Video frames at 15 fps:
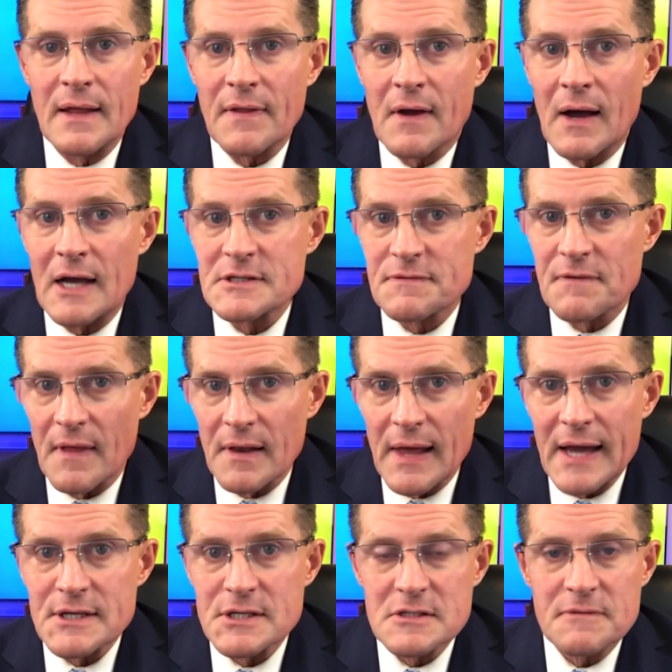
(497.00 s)
Now, the cost for the
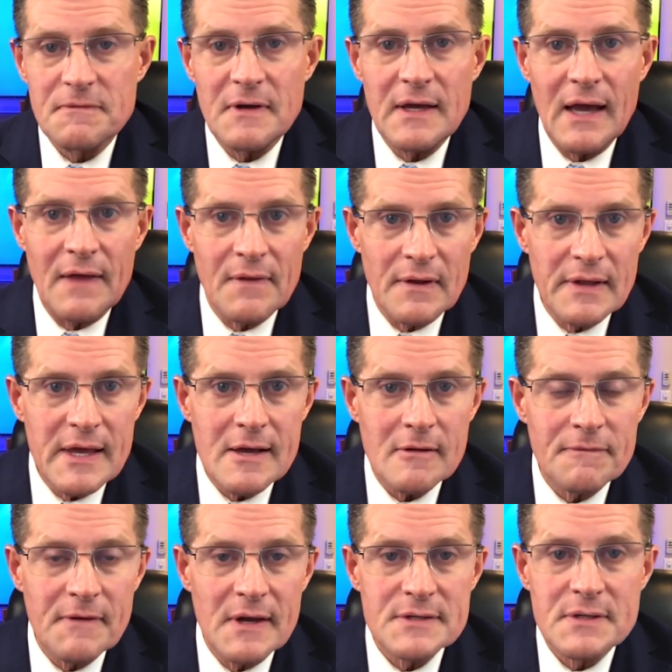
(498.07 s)
license fee and the
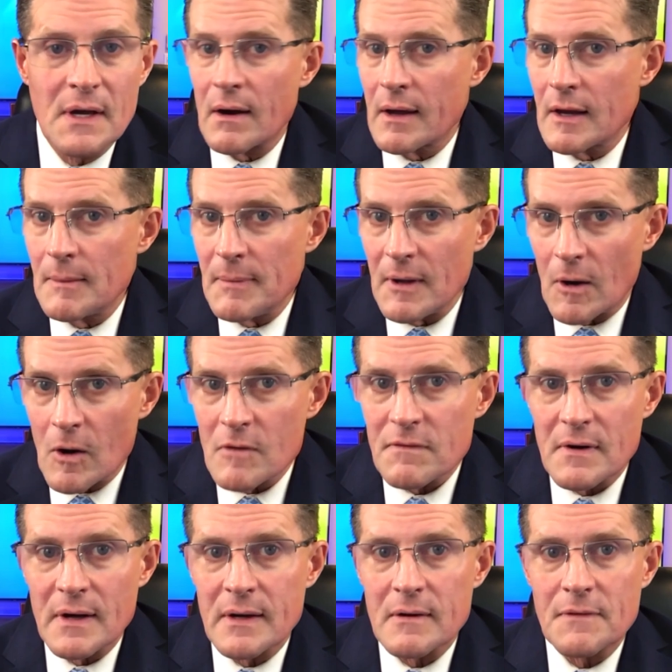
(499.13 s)
legal fees are going to be
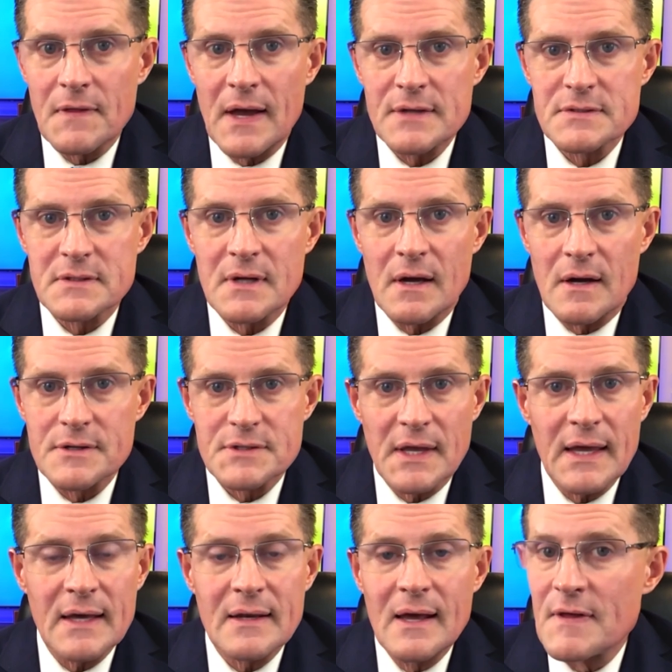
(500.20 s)
over $100,000.
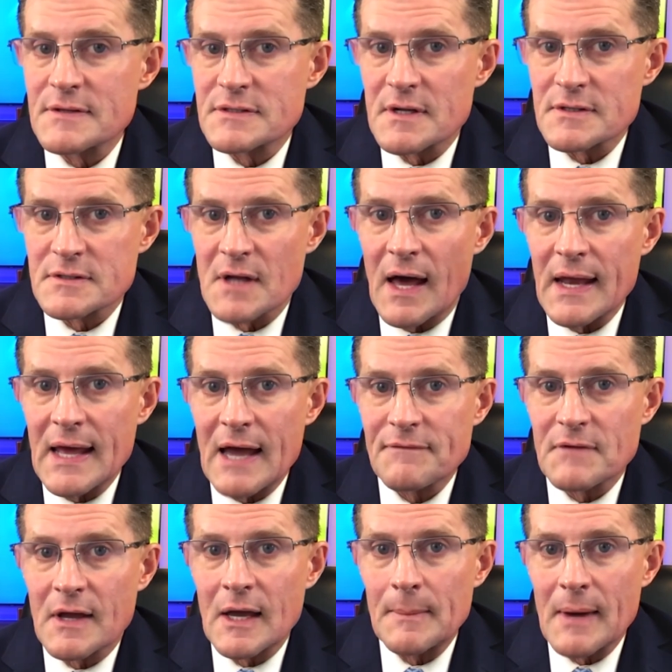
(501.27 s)
Again, this does not have
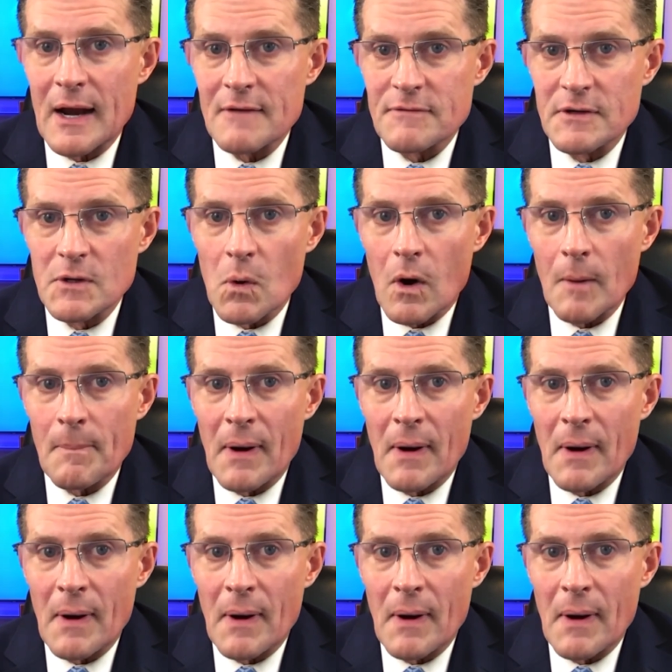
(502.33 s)
to come out of your